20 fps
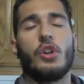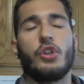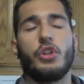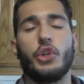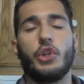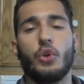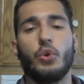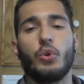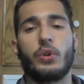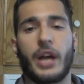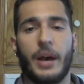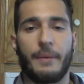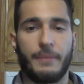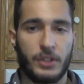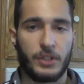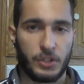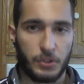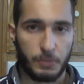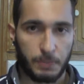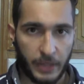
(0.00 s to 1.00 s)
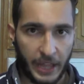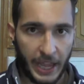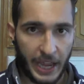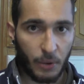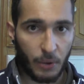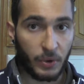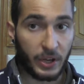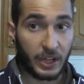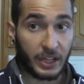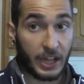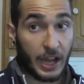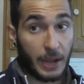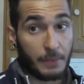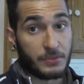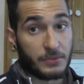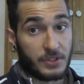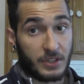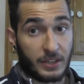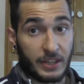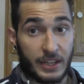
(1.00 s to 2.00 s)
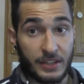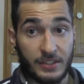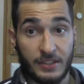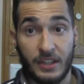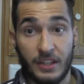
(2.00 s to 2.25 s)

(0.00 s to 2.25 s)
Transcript: do come into play when it comes to this,